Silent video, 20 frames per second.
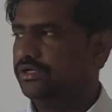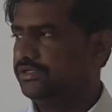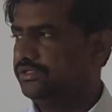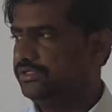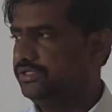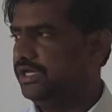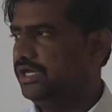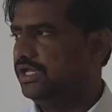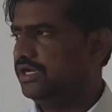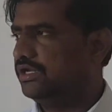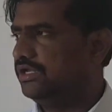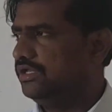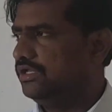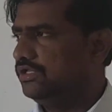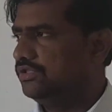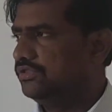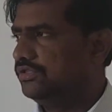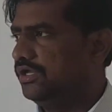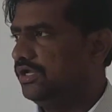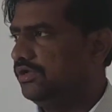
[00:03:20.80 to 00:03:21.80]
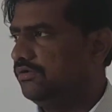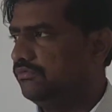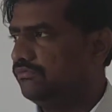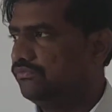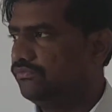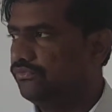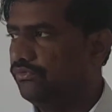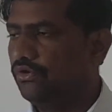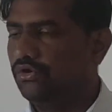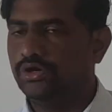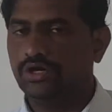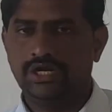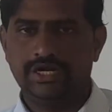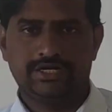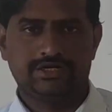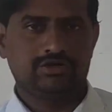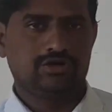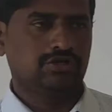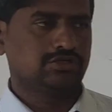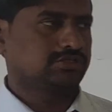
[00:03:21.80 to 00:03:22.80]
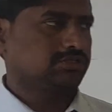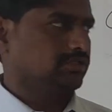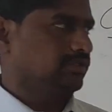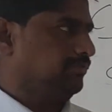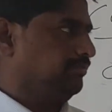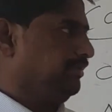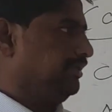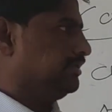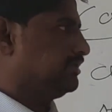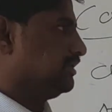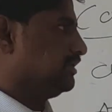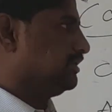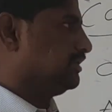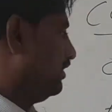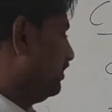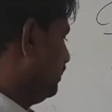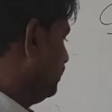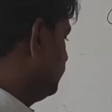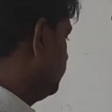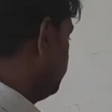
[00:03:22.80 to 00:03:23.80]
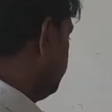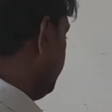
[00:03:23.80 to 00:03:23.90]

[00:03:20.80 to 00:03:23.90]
here the 4 electrons, which the